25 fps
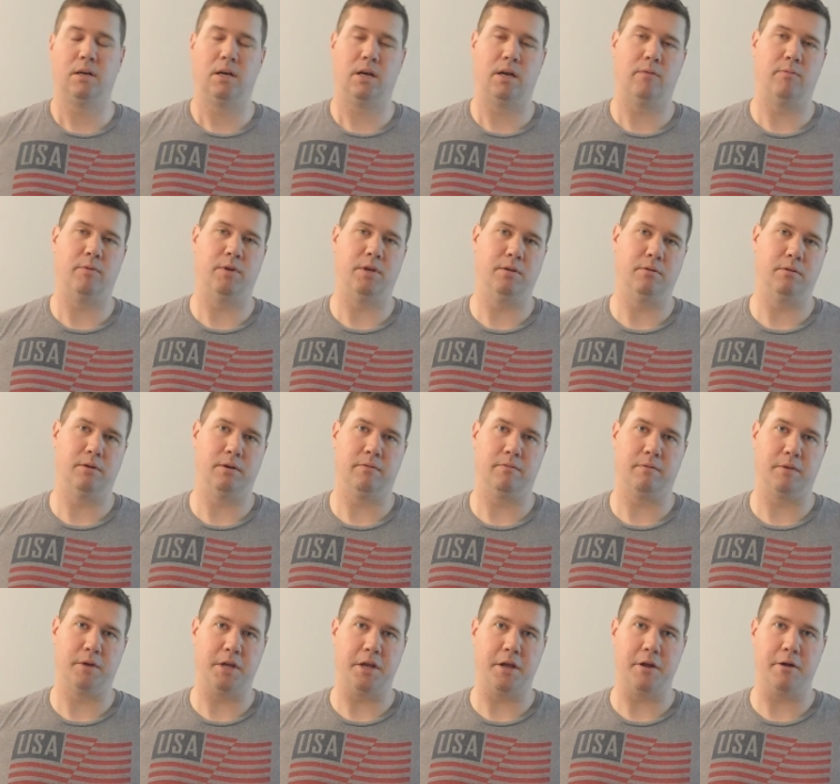I've been doing it
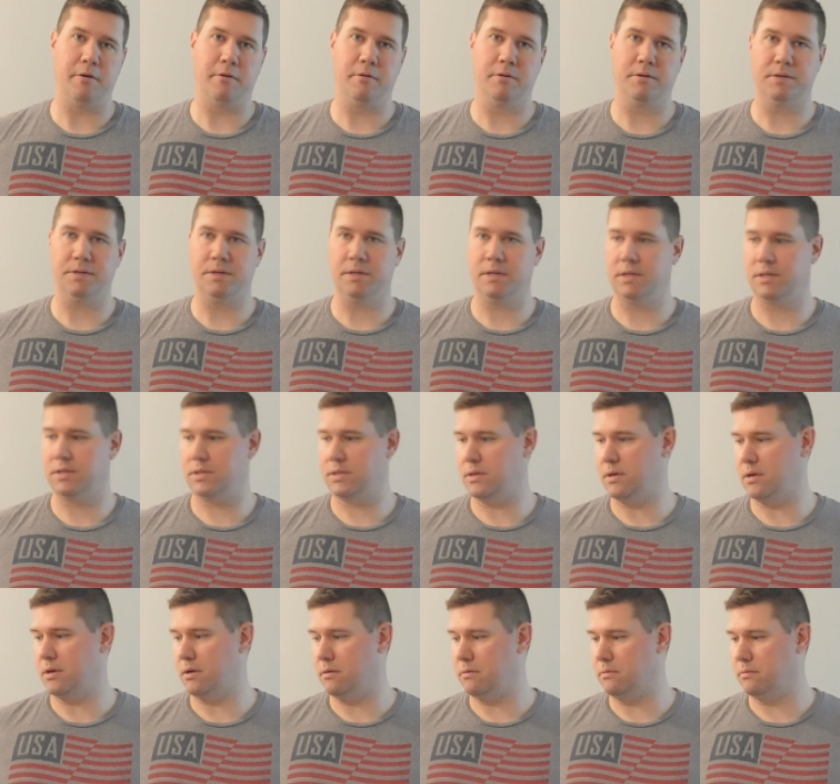for years,
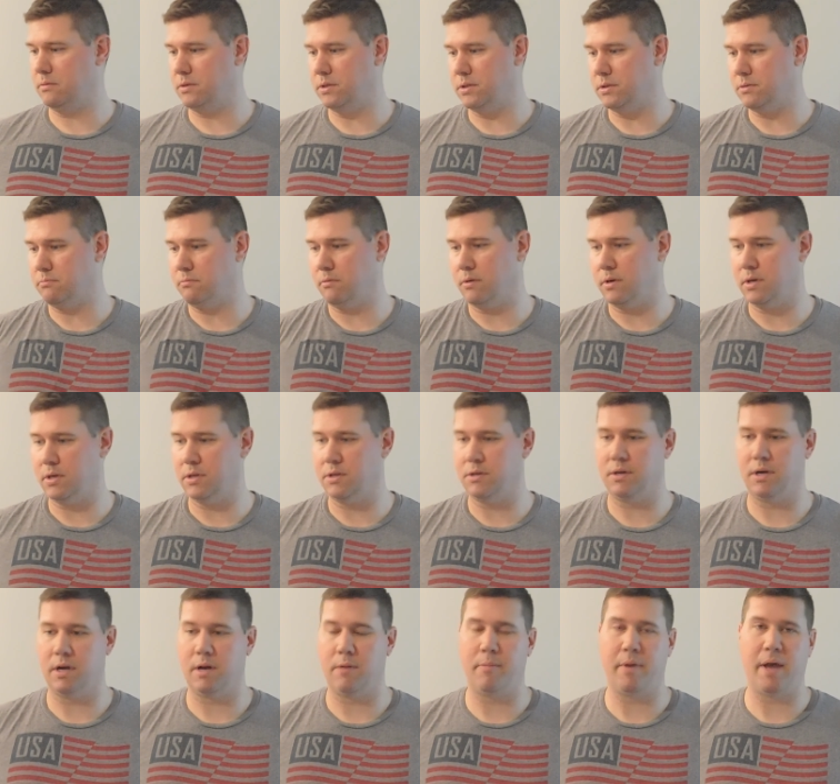so just wanted to
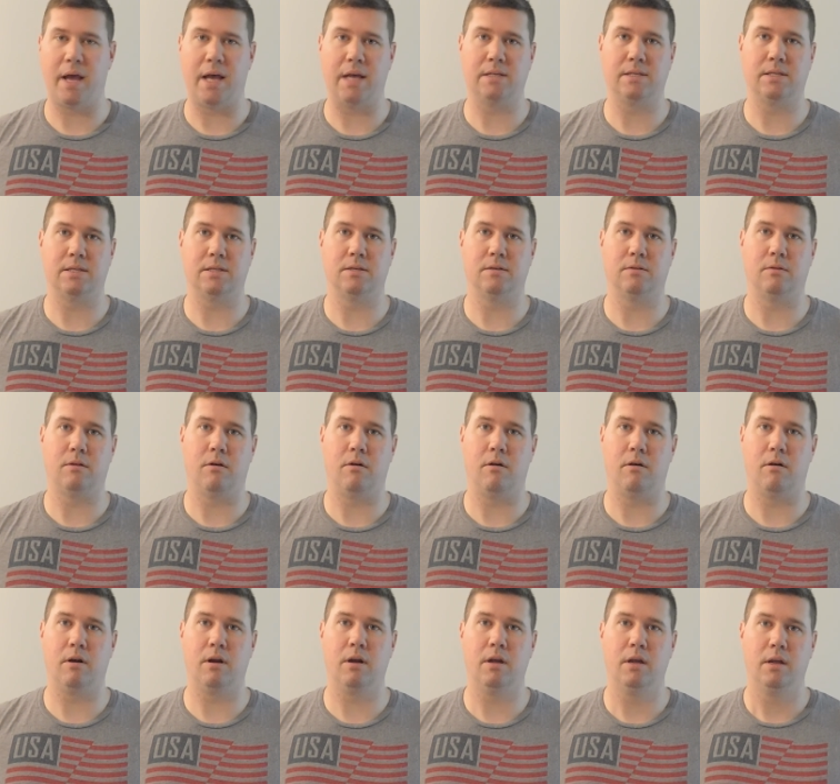try to pass this
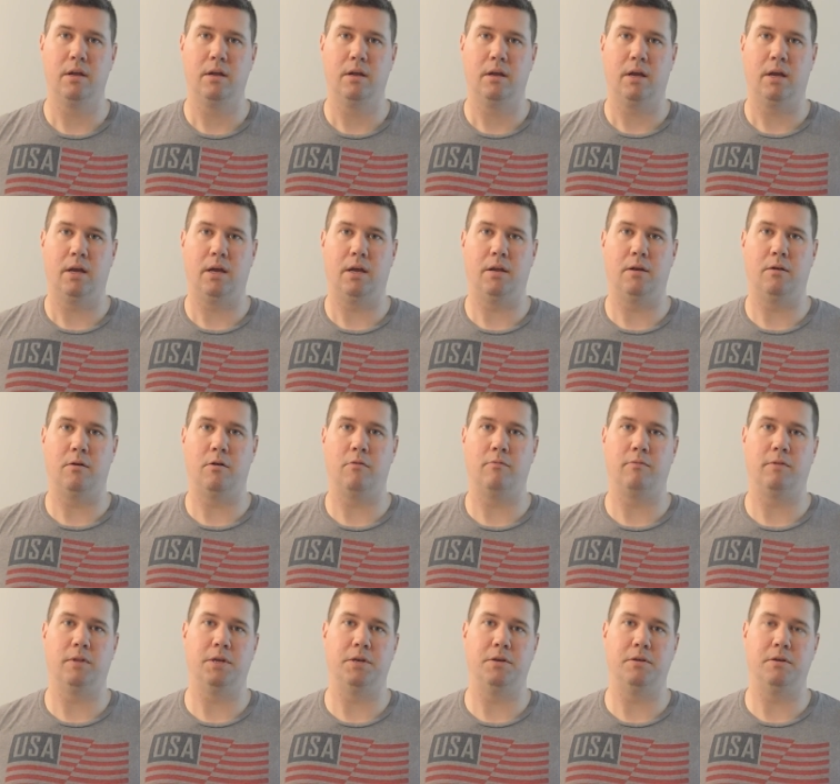along and
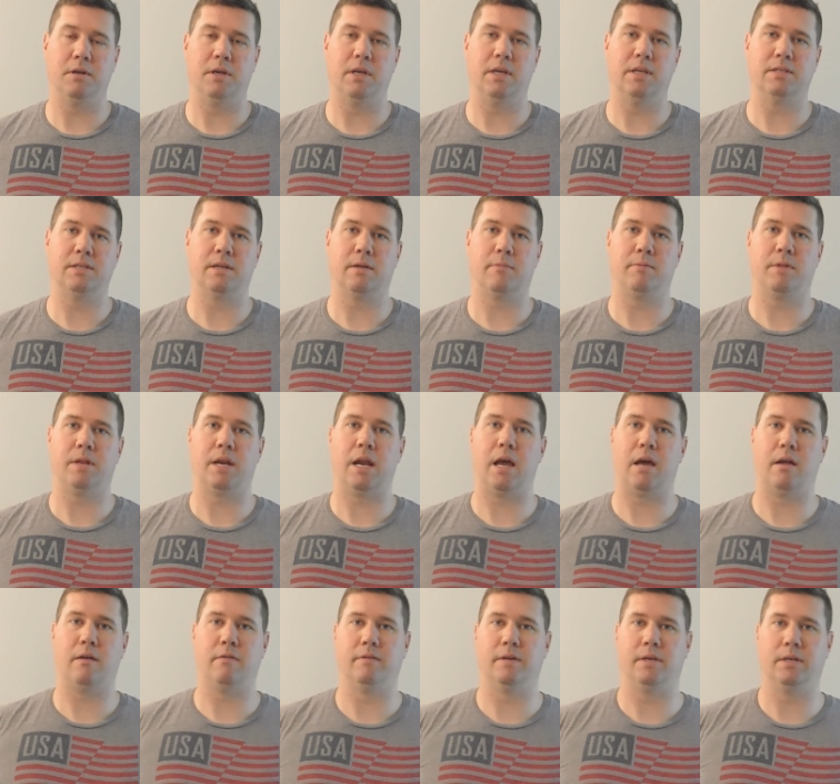hopefully you can get something
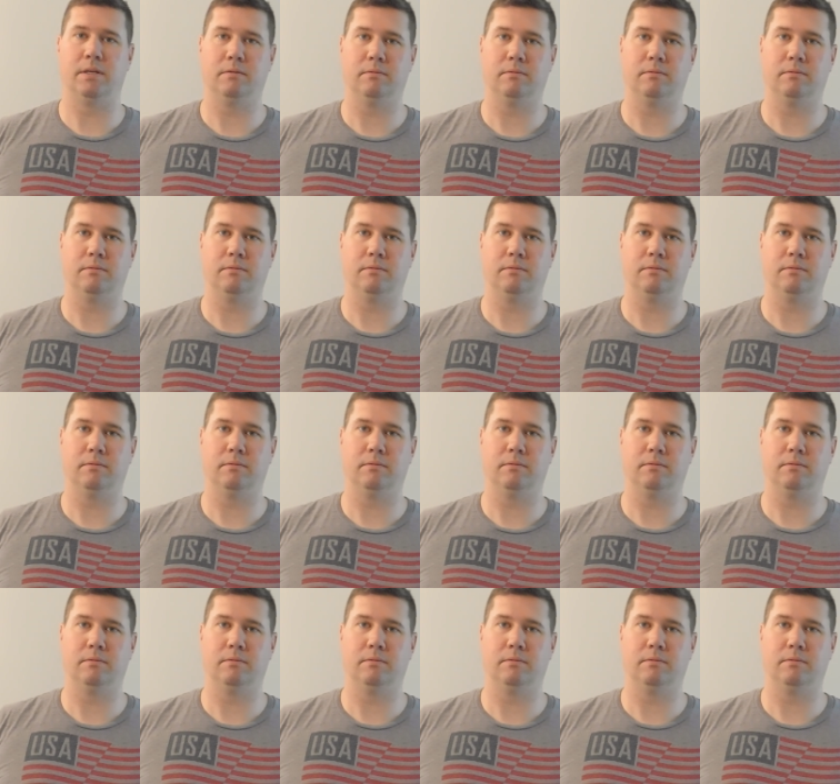out of it.